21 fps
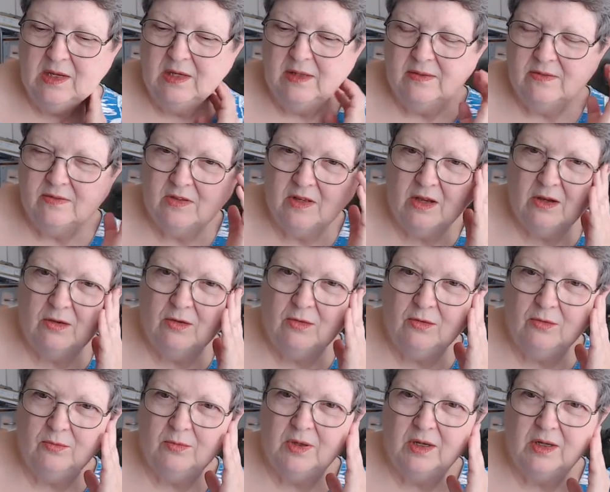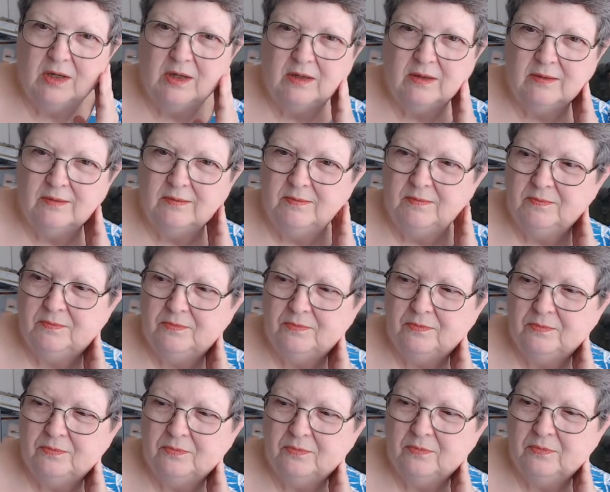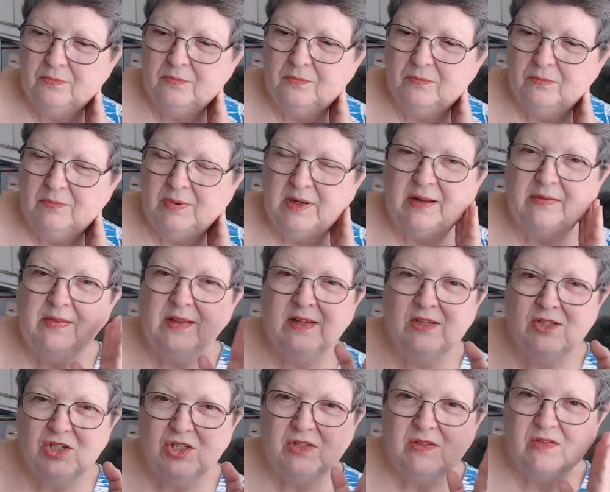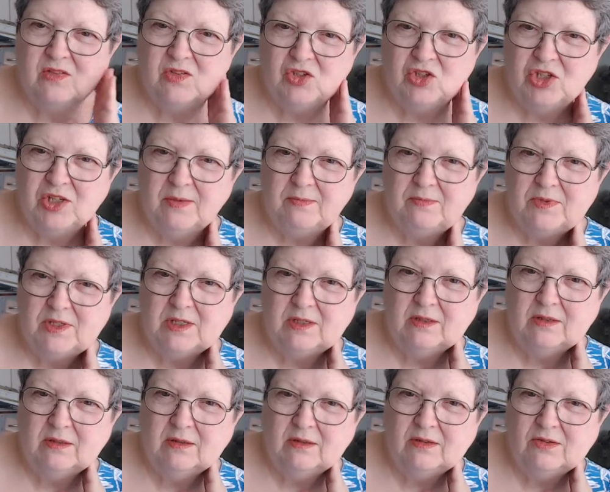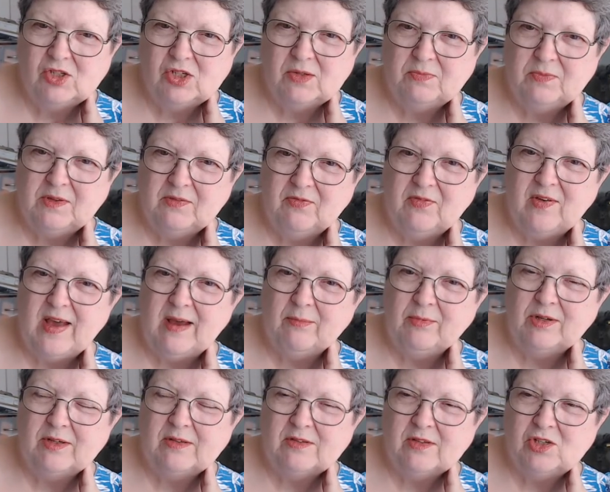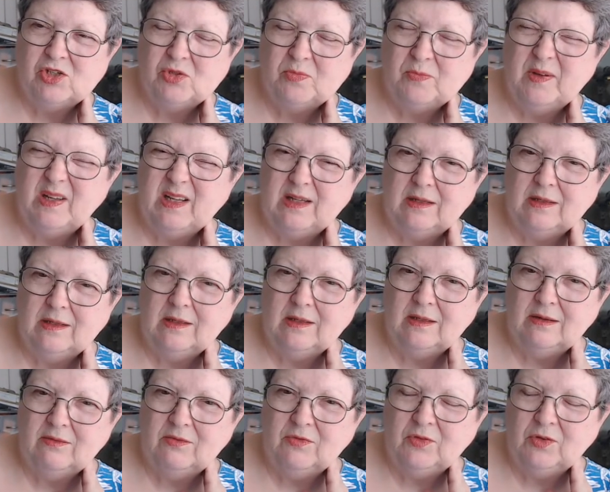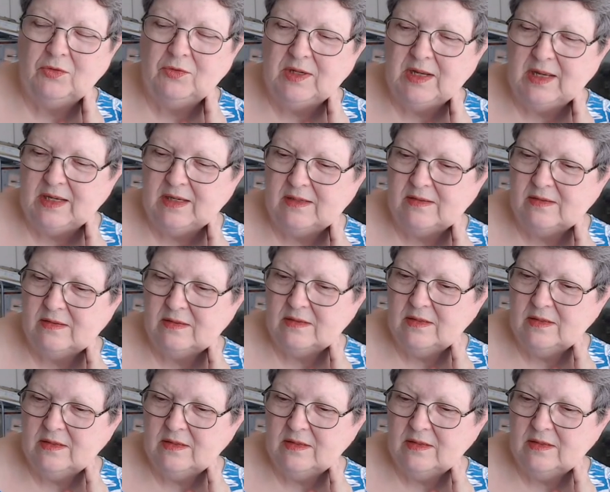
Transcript: So, um, but I think she shipped shipped the fabric, so I should be getting it in a few days.